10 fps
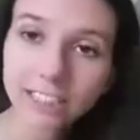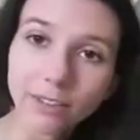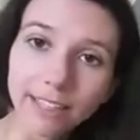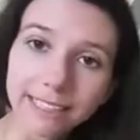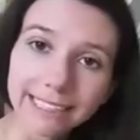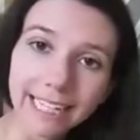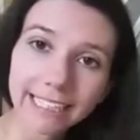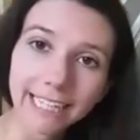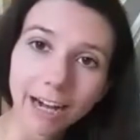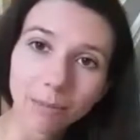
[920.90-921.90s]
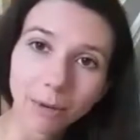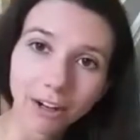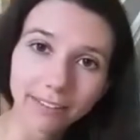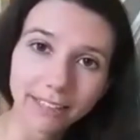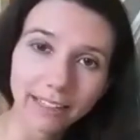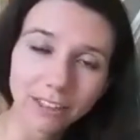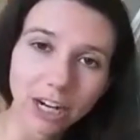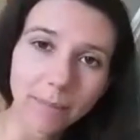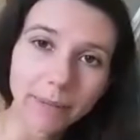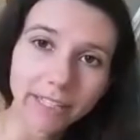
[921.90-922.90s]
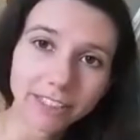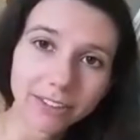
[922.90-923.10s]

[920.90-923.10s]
So they stand out more on the egg drop page,